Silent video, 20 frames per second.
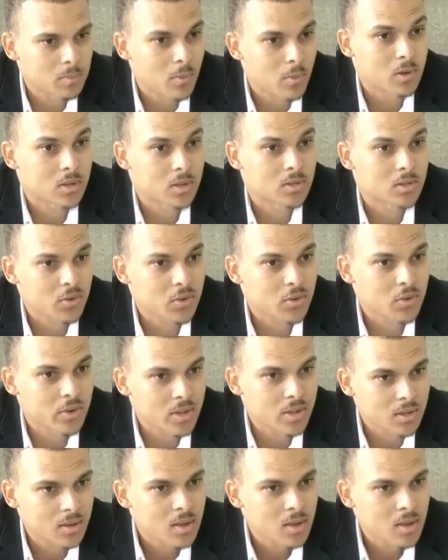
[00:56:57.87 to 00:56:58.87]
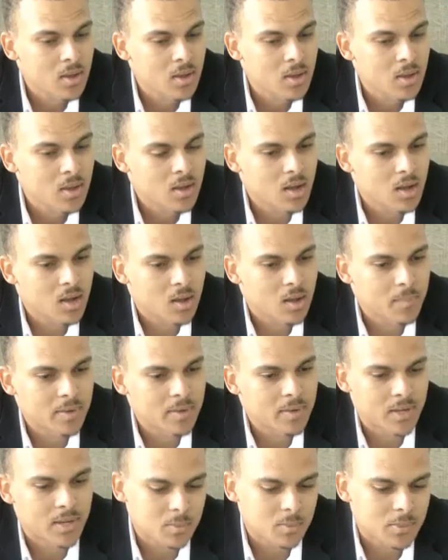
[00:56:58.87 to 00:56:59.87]
monitoring
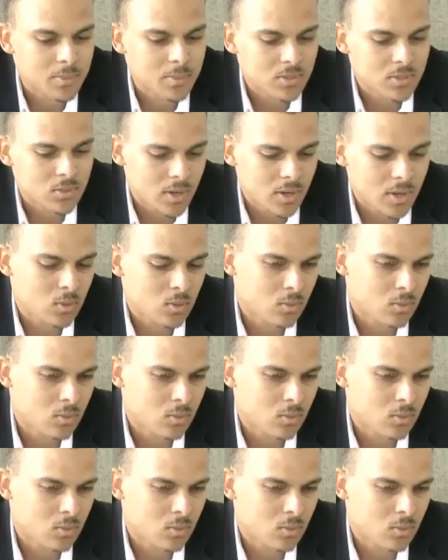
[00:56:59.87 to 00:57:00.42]
investments, right?